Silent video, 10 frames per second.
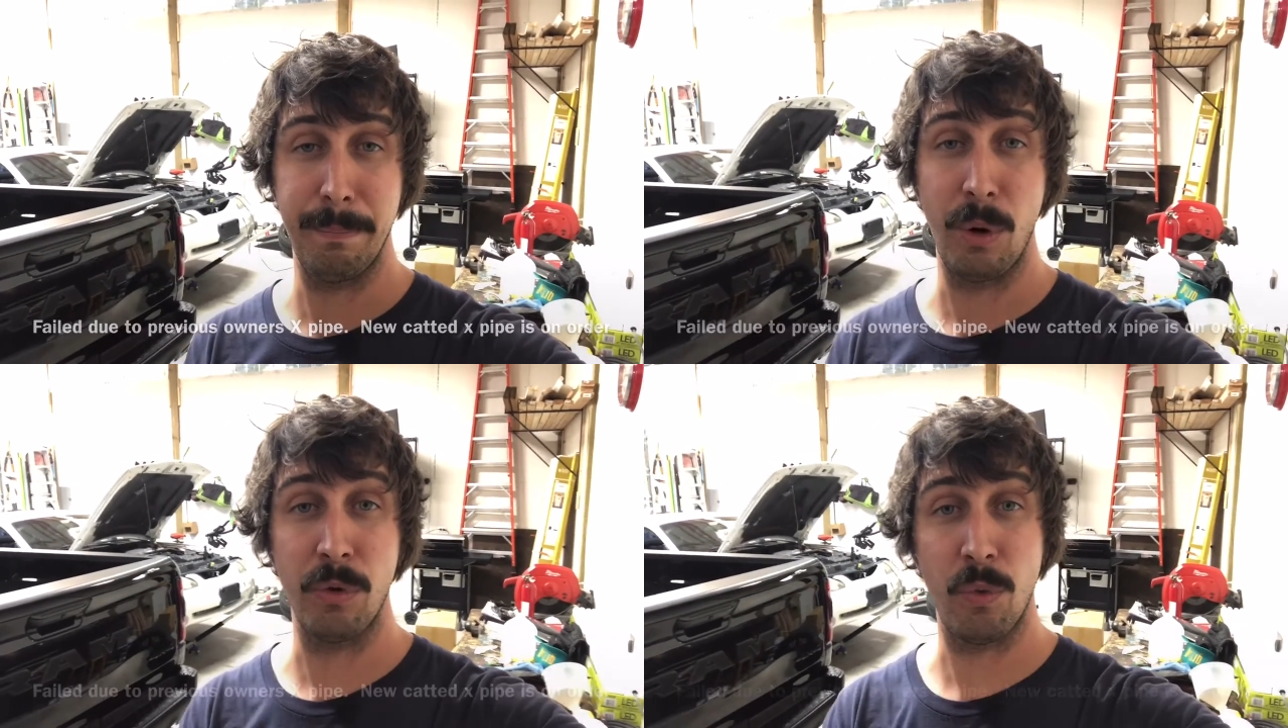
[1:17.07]

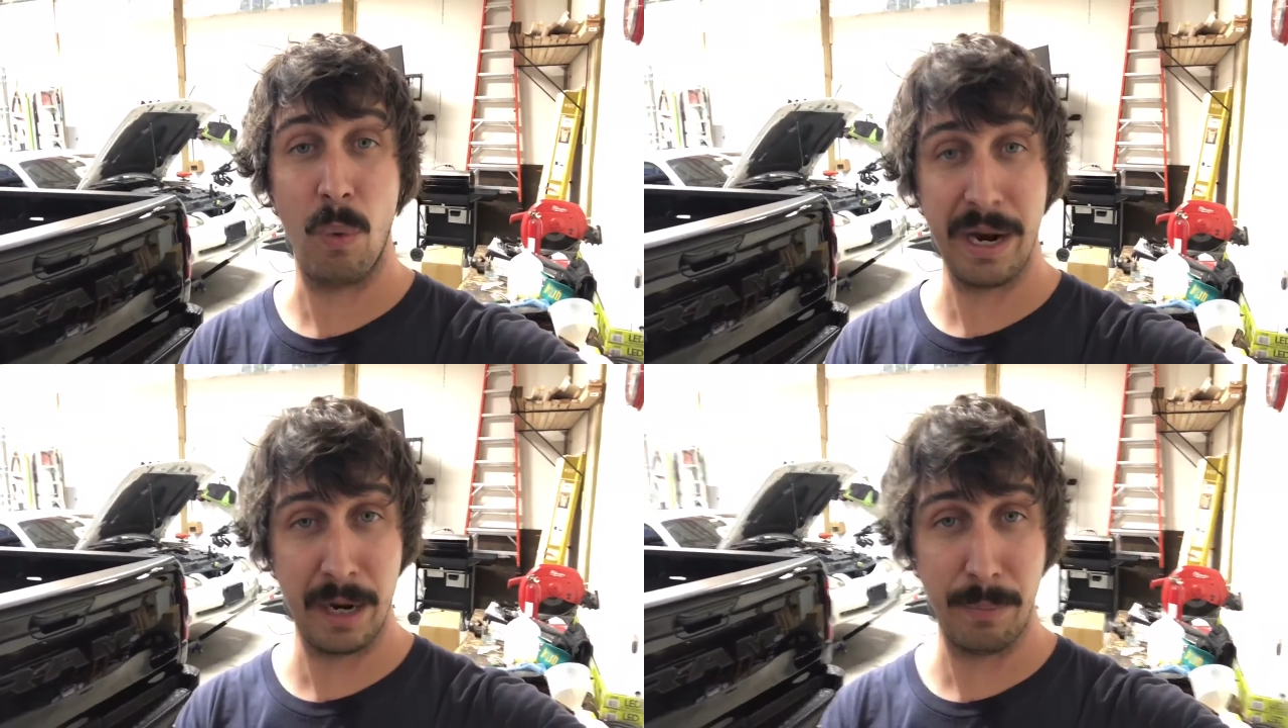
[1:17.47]
both
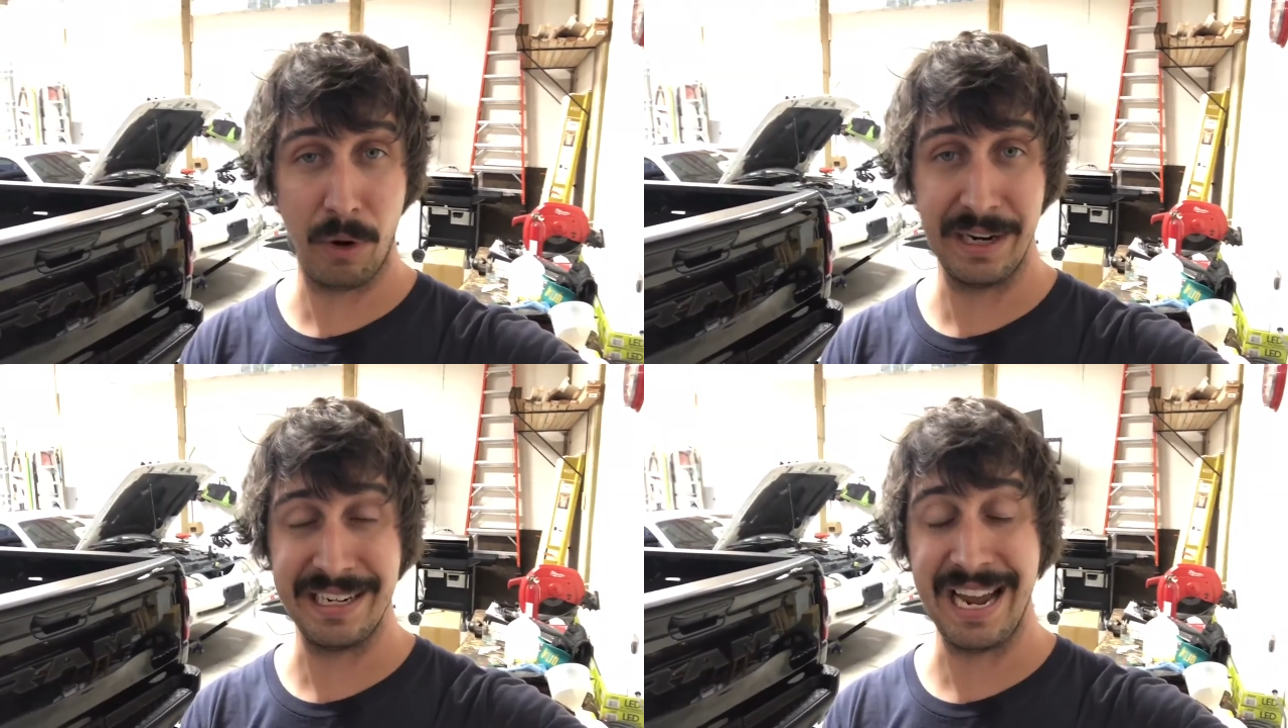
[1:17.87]
when I
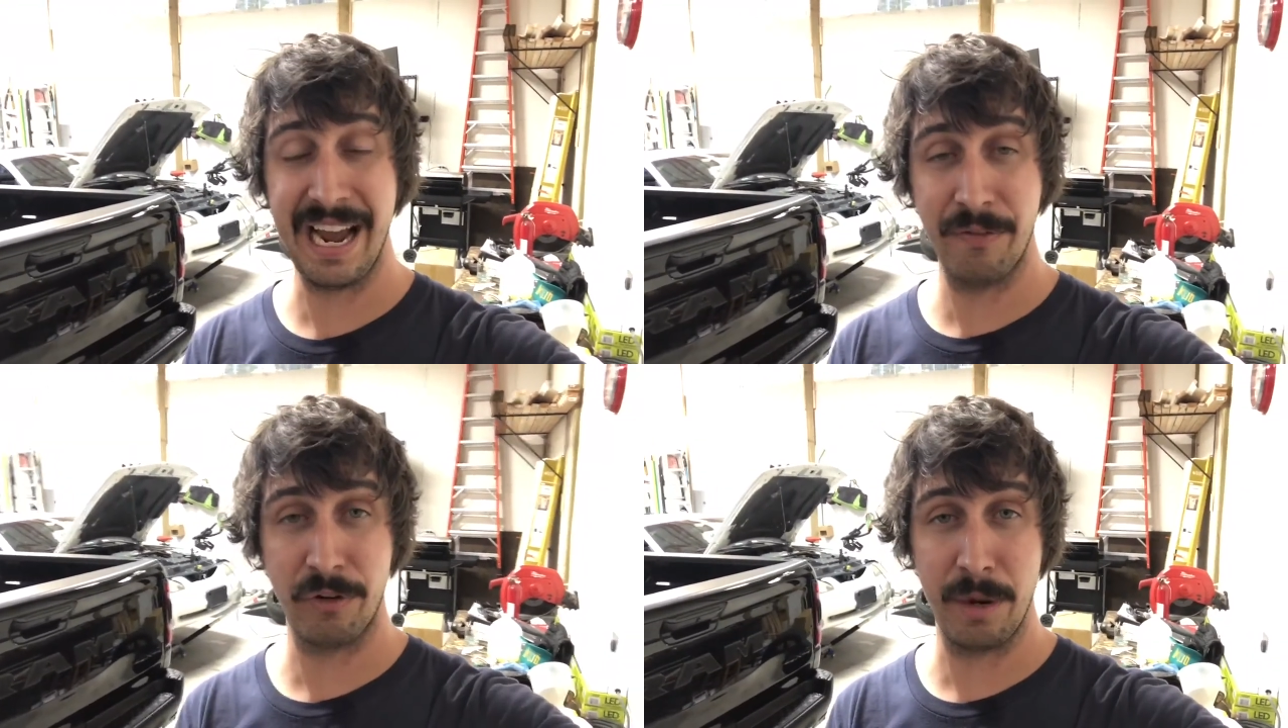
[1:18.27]
bought it and
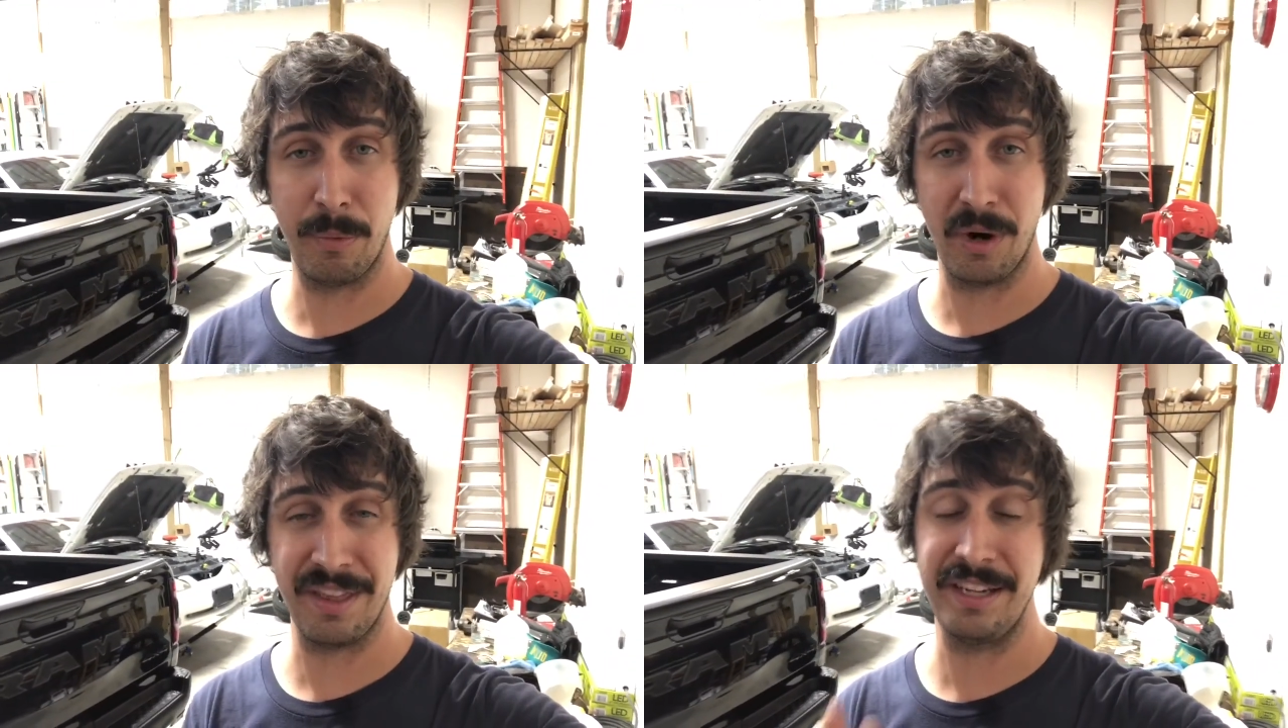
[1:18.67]
after I
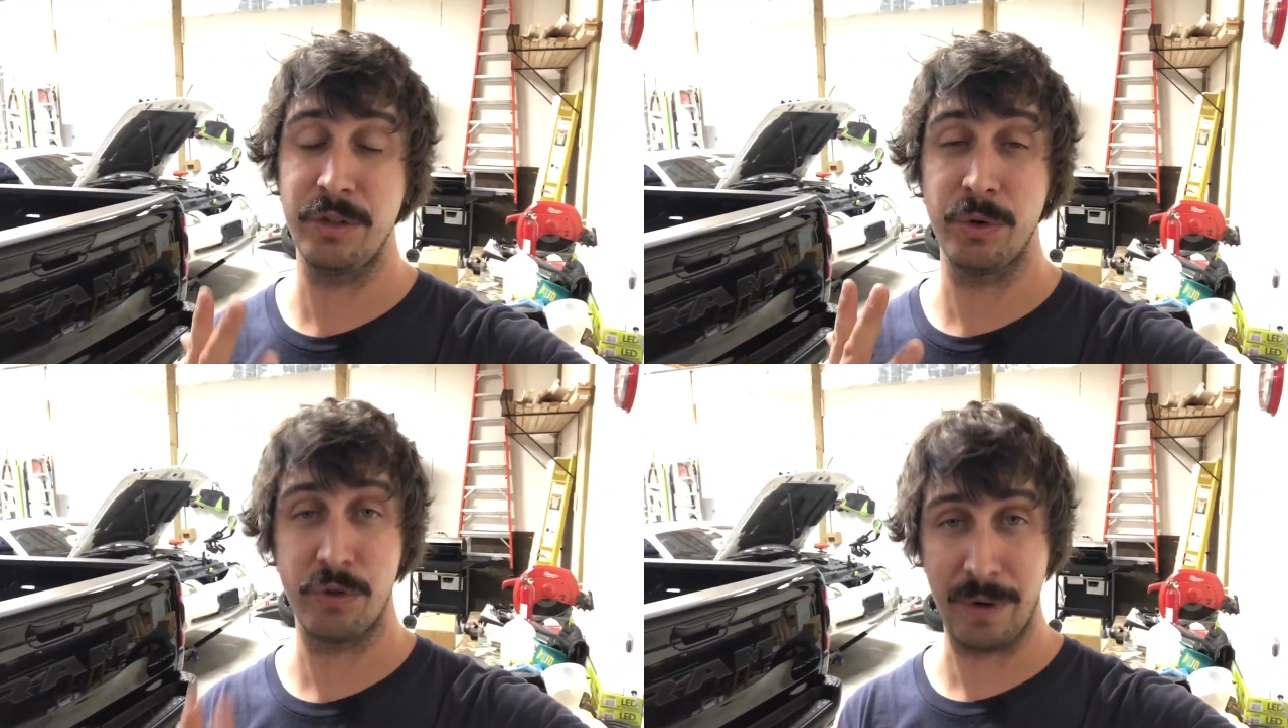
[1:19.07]
bought it that I need
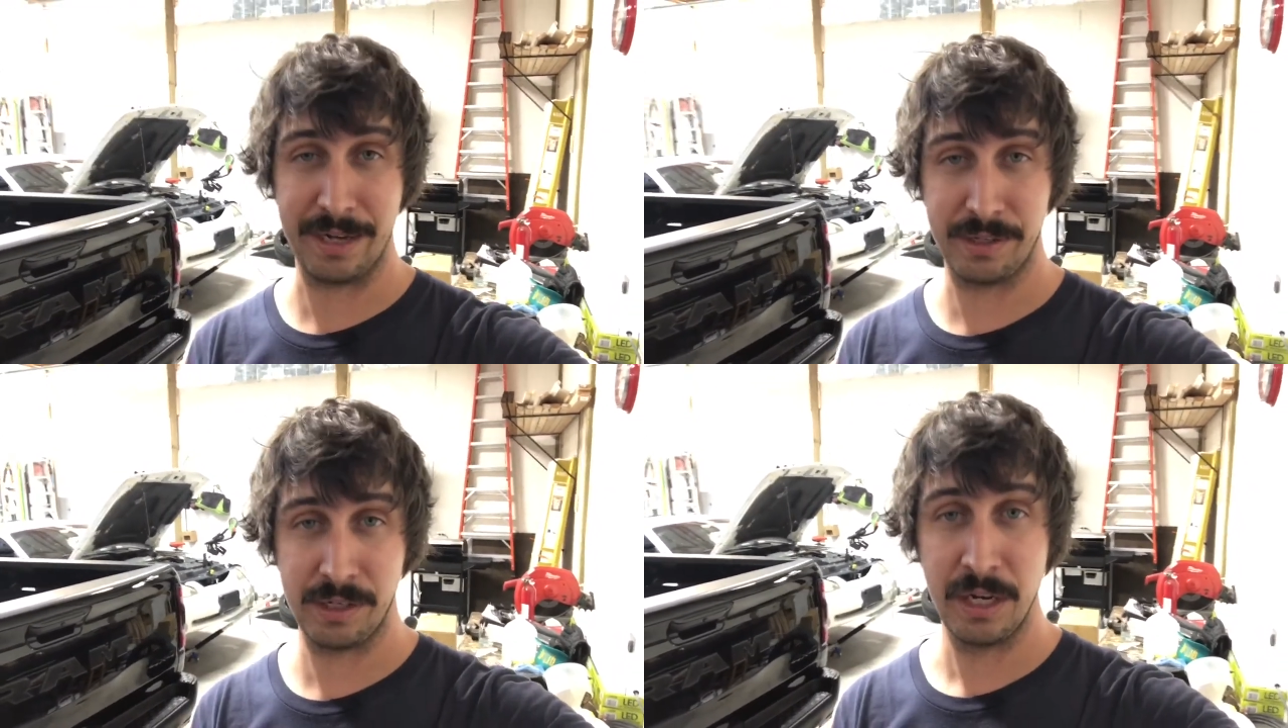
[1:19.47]
to address.